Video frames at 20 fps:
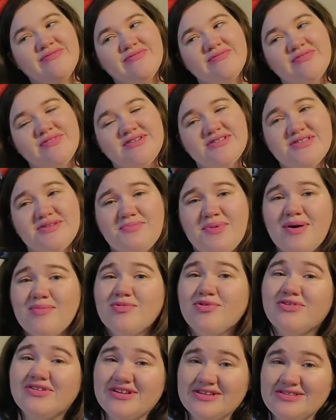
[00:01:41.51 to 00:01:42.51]
Because the
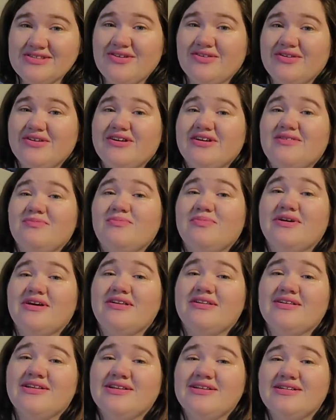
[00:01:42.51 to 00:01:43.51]
popcorn does sound good,
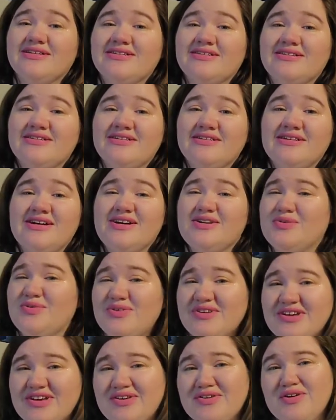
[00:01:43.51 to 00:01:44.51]
but I don't
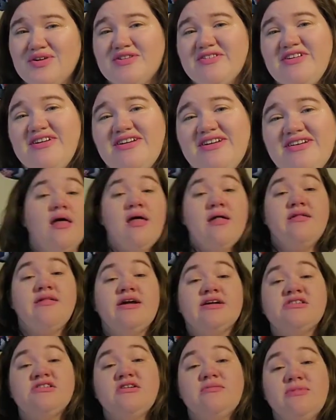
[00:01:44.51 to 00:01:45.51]
want to get hooked on it.
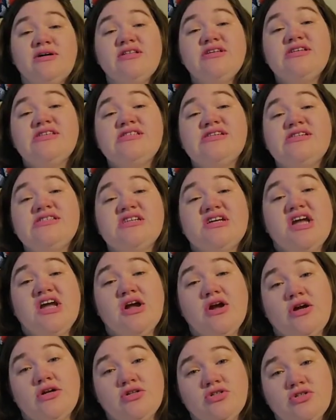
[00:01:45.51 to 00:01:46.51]
Next on my list is a
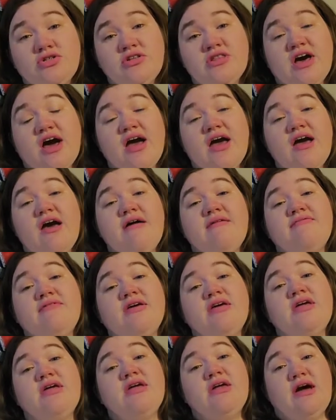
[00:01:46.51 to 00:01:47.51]
character that I have
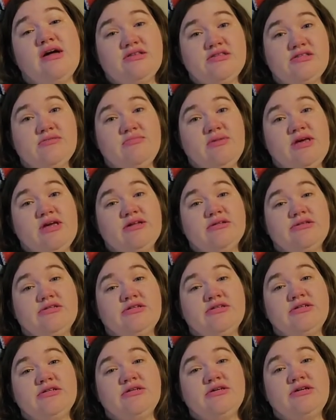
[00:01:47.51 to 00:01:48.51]
yet to meet.
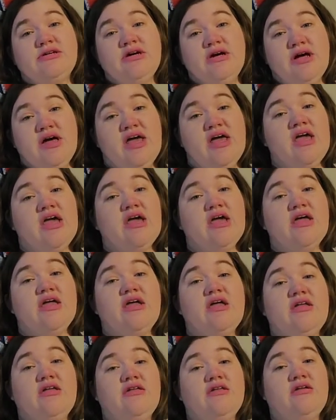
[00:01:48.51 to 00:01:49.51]

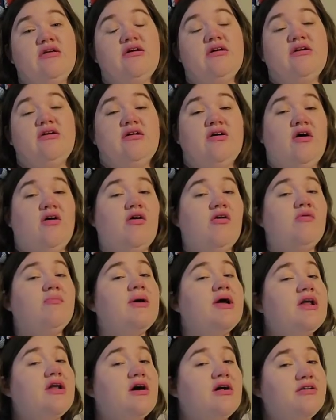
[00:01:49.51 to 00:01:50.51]
And y'all
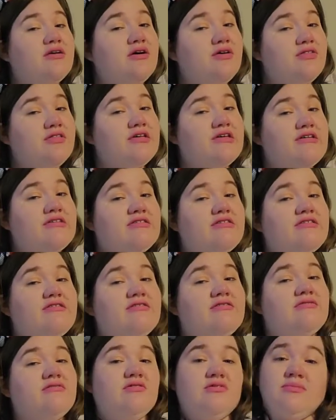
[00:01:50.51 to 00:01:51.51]
may not know this,
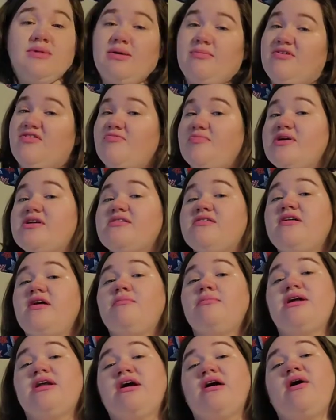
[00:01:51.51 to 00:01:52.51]
or maybe you've picked it up
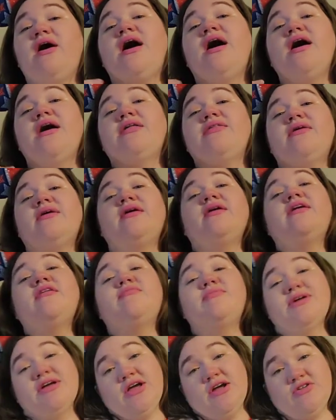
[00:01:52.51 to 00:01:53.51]
by now. I love
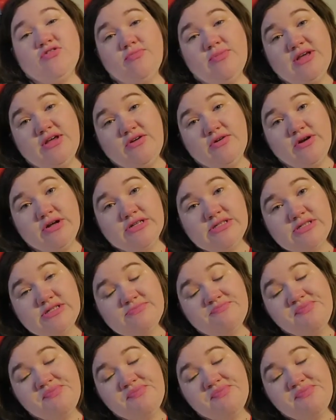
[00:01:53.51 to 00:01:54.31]
my character meet and greets.